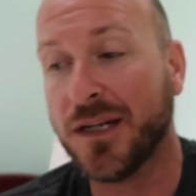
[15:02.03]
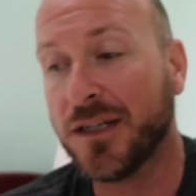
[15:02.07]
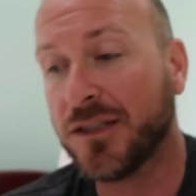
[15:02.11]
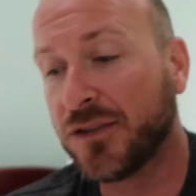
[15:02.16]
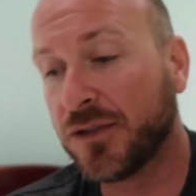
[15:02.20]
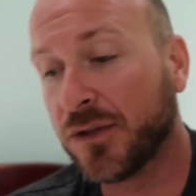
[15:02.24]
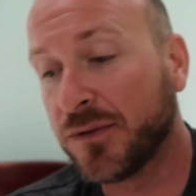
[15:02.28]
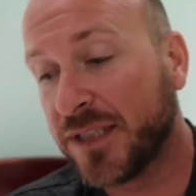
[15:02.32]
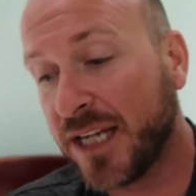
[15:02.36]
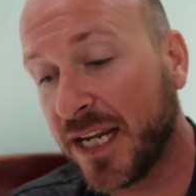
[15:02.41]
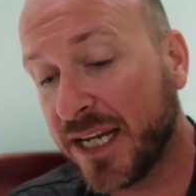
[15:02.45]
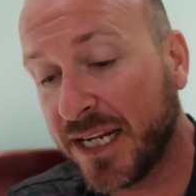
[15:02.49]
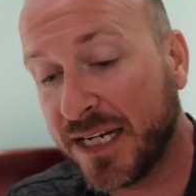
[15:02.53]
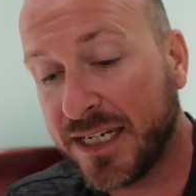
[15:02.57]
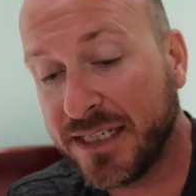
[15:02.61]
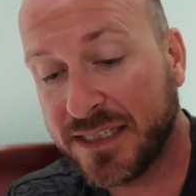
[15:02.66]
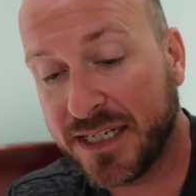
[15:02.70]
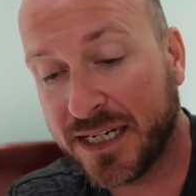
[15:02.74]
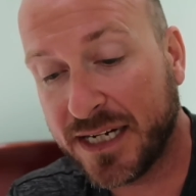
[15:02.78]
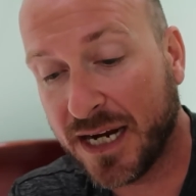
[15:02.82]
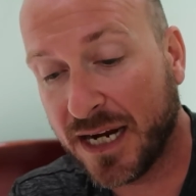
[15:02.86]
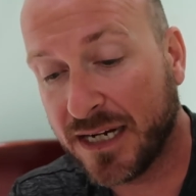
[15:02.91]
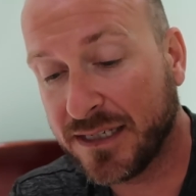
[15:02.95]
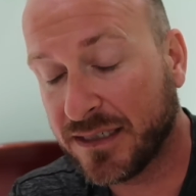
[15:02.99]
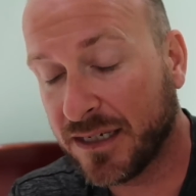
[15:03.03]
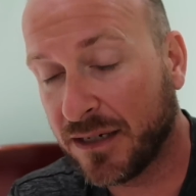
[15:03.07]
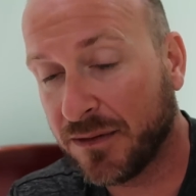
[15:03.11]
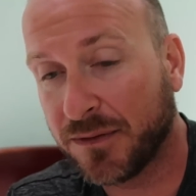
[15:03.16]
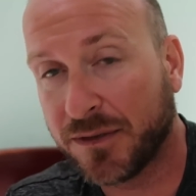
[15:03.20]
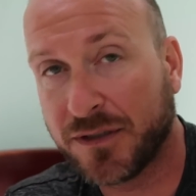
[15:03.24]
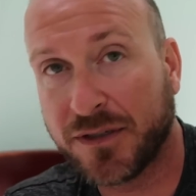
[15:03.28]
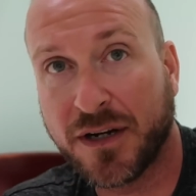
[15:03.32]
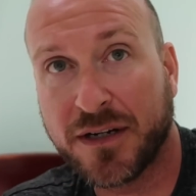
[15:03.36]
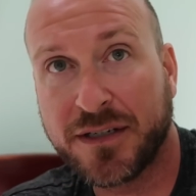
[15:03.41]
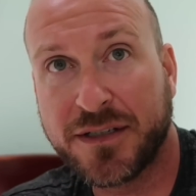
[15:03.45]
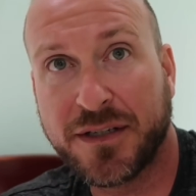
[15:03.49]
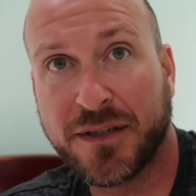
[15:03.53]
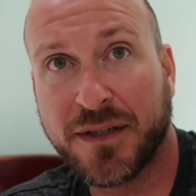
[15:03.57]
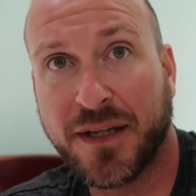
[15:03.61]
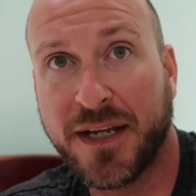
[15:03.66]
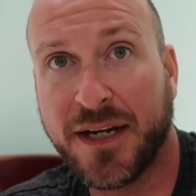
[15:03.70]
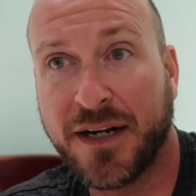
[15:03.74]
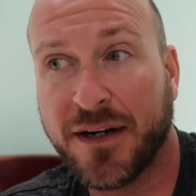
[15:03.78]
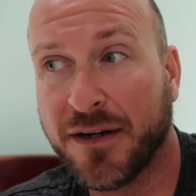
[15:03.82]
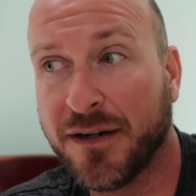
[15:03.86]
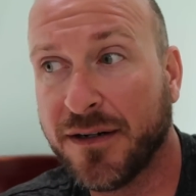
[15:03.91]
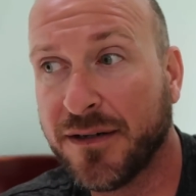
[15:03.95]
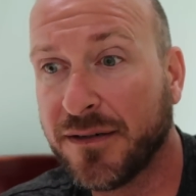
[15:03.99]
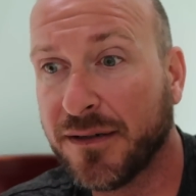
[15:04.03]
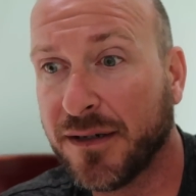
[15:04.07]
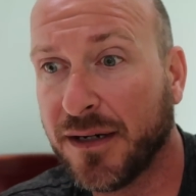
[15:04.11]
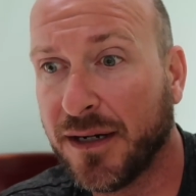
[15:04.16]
So take it easy, guys. I will talk to you later.